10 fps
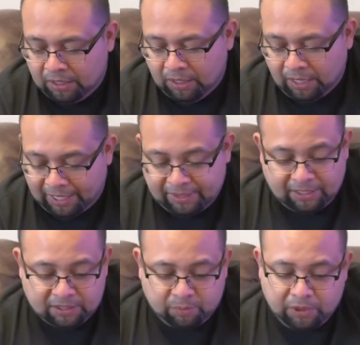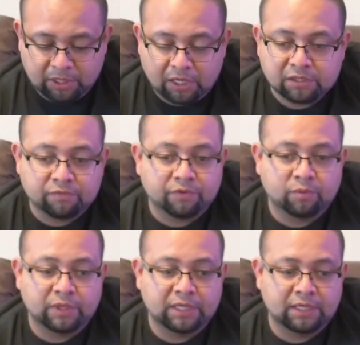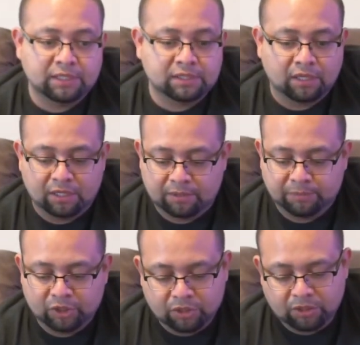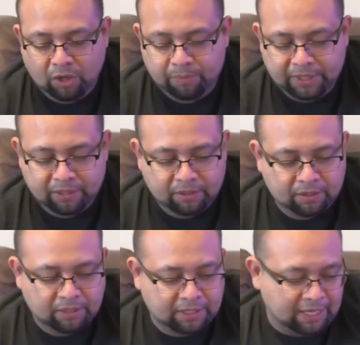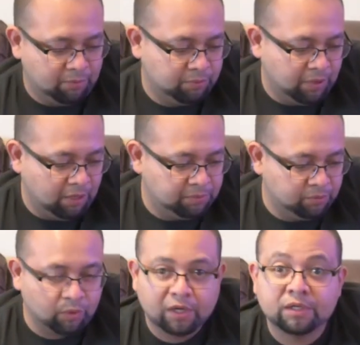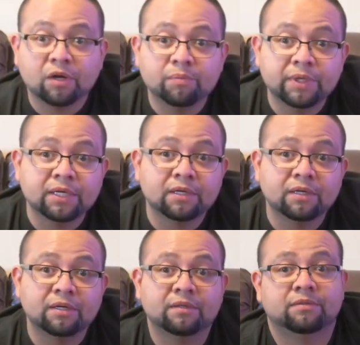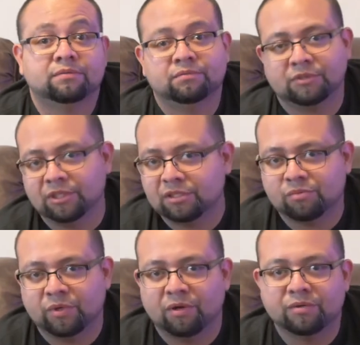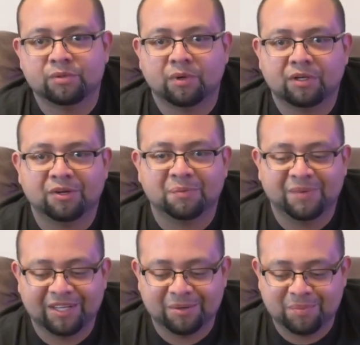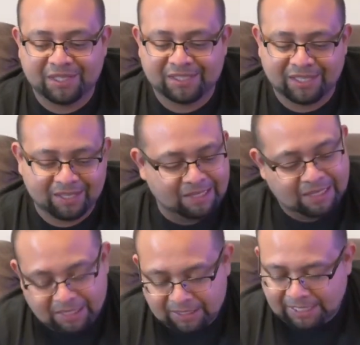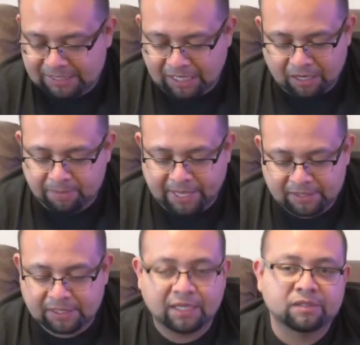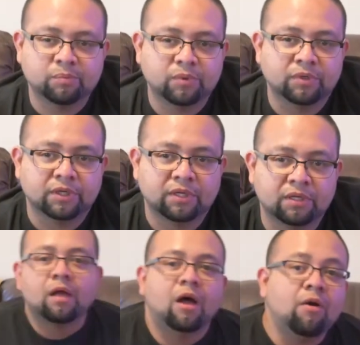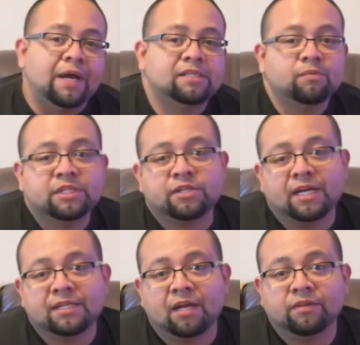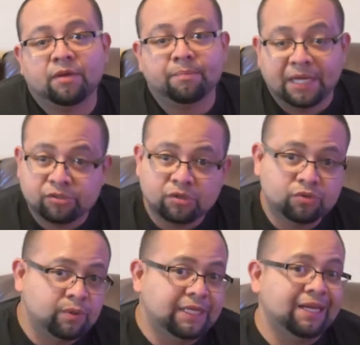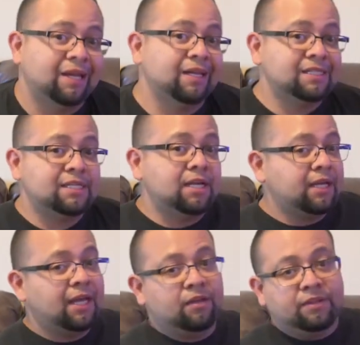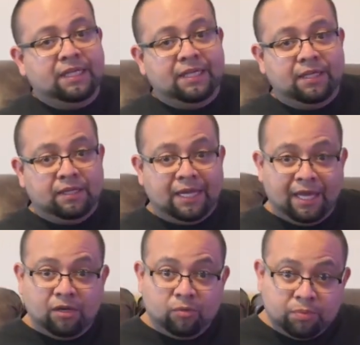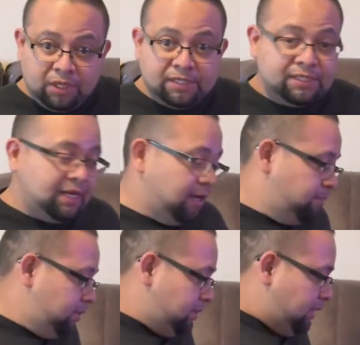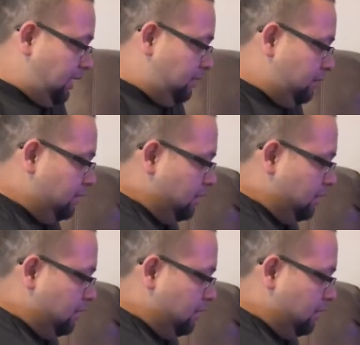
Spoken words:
I think it's pretty awesome for what it is. You could go bigger, and I would probably want to go bigger because we always want to go bigger, but that's not a bad size board. Alright, so we checked out the Metro 20. Now let's check out the Nano Plus that I put together.